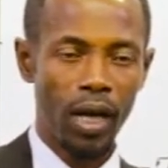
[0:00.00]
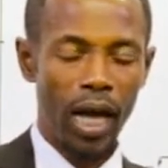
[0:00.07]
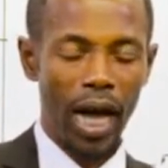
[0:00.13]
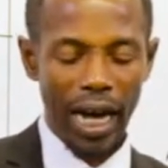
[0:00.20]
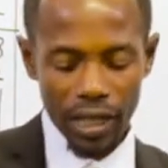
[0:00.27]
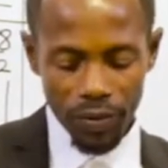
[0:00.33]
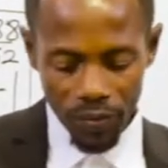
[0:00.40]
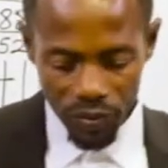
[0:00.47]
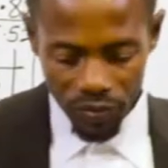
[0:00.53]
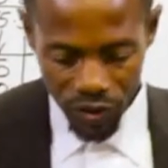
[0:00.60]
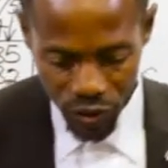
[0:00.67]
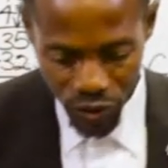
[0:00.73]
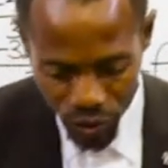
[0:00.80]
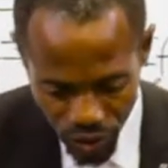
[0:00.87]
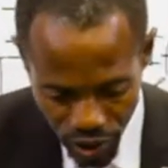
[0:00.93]
And if you
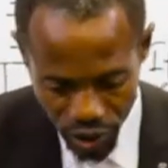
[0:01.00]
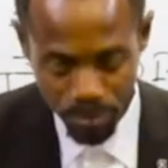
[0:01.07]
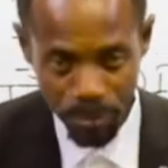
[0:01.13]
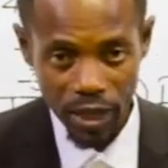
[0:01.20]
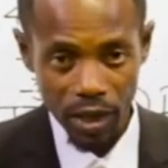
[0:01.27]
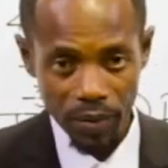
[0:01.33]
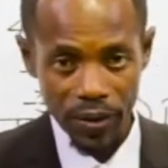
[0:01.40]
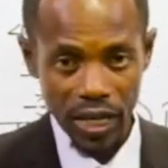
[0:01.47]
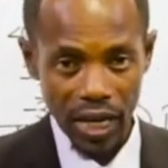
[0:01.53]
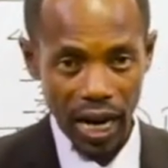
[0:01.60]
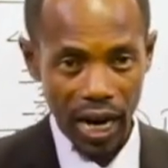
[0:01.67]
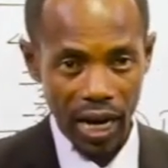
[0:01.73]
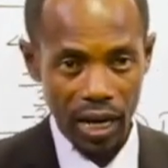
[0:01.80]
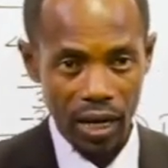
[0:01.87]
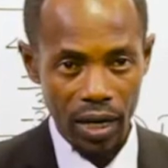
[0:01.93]
reduce the speed of the
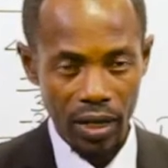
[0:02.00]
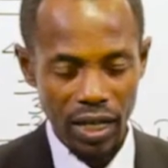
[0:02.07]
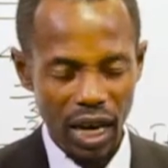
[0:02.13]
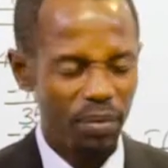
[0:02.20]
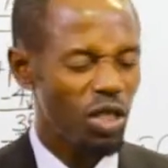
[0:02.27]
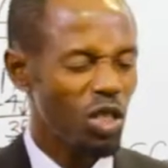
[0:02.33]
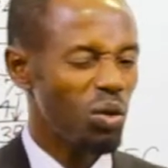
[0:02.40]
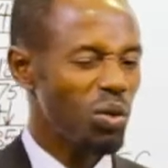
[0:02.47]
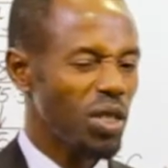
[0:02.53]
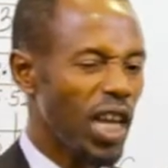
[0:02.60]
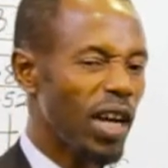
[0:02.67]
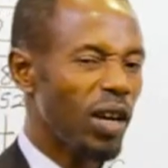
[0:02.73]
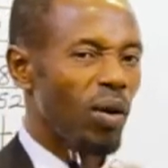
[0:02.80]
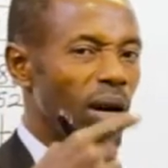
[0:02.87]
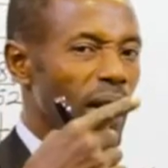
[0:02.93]
car, that means it will
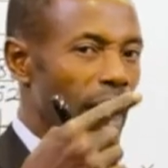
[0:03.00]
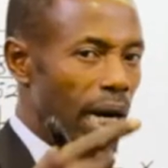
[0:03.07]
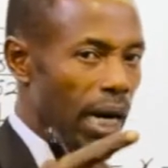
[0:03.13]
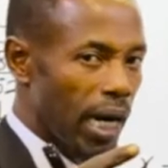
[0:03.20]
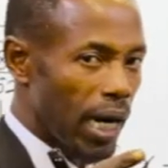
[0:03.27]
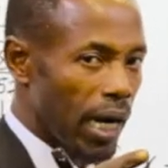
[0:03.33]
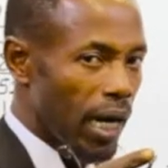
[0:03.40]
take longer.